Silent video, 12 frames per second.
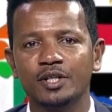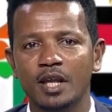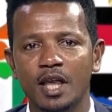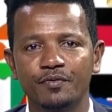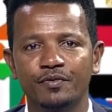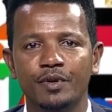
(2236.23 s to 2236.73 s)

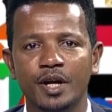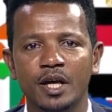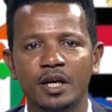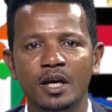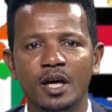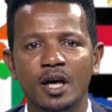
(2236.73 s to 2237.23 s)

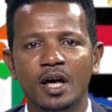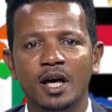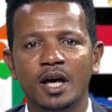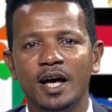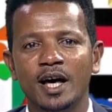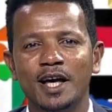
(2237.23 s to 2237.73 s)
colonization,
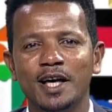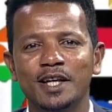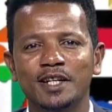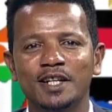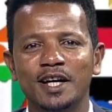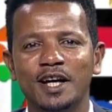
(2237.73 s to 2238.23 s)

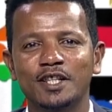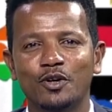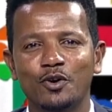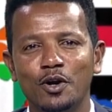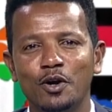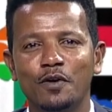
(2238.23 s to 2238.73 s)
and
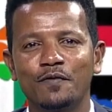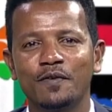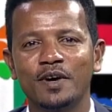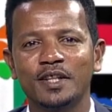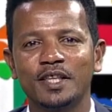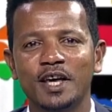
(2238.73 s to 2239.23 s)
the role
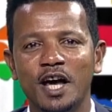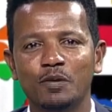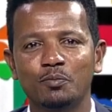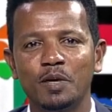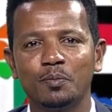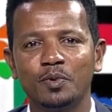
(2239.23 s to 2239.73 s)
of the
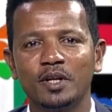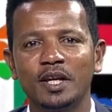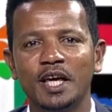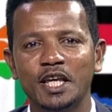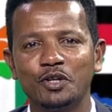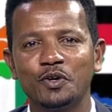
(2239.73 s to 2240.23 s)
young
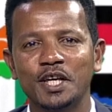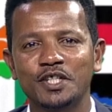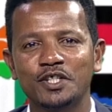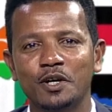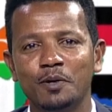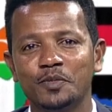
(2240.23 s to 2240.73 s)
people in doing
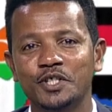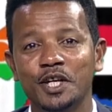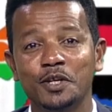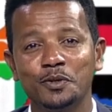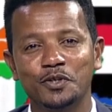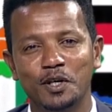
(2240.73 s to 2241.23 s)
so.
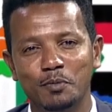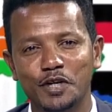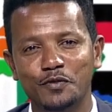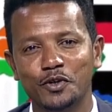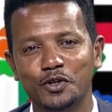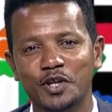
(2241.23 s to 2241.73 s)
Thank you so
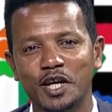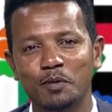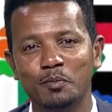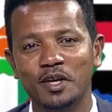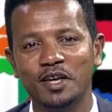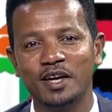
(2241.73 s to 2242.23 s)
much for
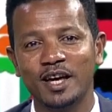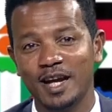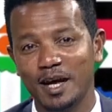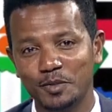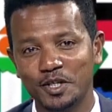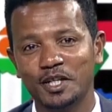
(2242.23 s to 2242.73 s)
joining me,
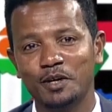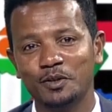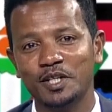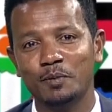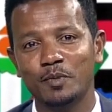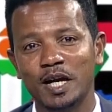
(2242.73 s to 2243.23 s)
and I'm
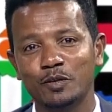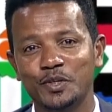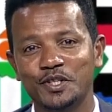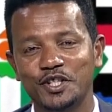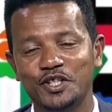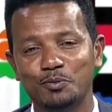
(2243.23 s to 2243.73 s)
Santayo Tamrat
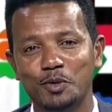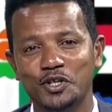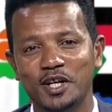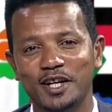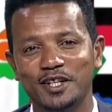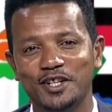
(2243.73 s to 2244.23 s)
with this
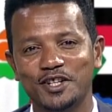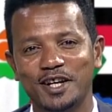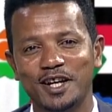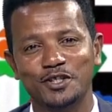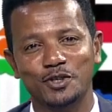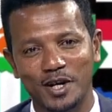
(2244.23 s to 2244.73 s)
special
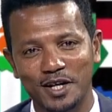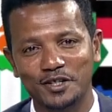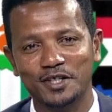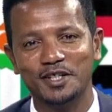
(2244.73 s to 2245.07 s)
edition, and see you another